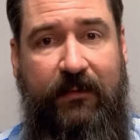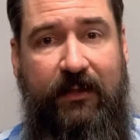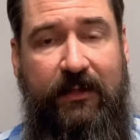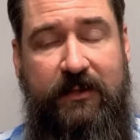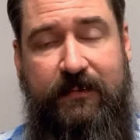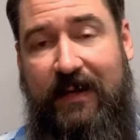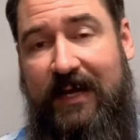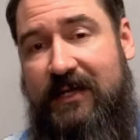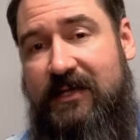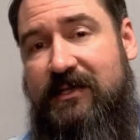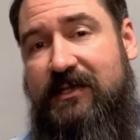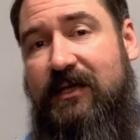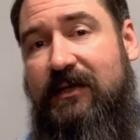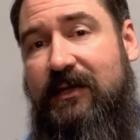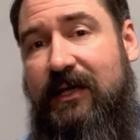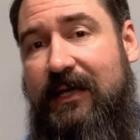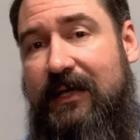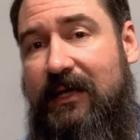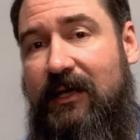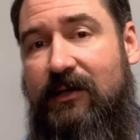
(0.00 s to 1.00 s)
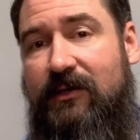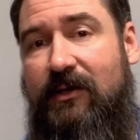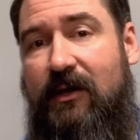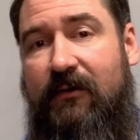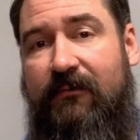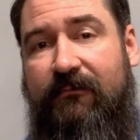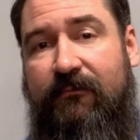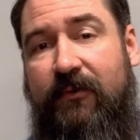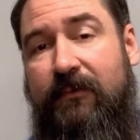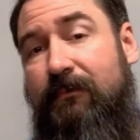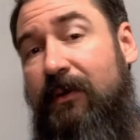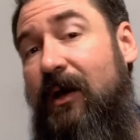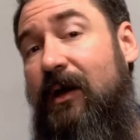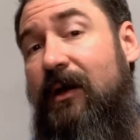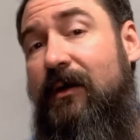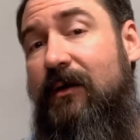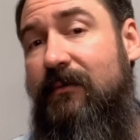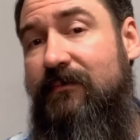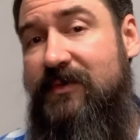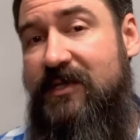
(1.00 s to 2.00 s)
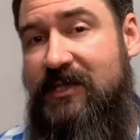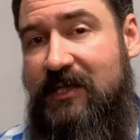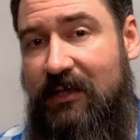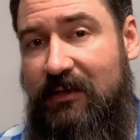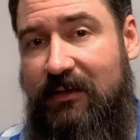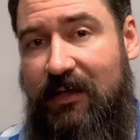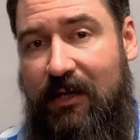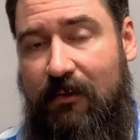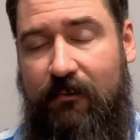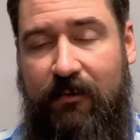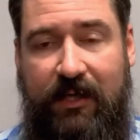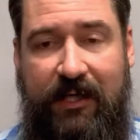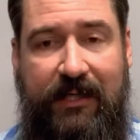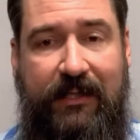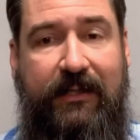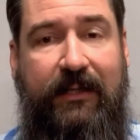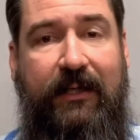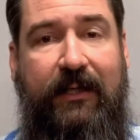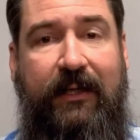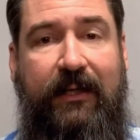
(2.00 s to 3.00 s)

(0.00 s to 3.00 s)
This past Sunday kicked off with Palm Sunday, where he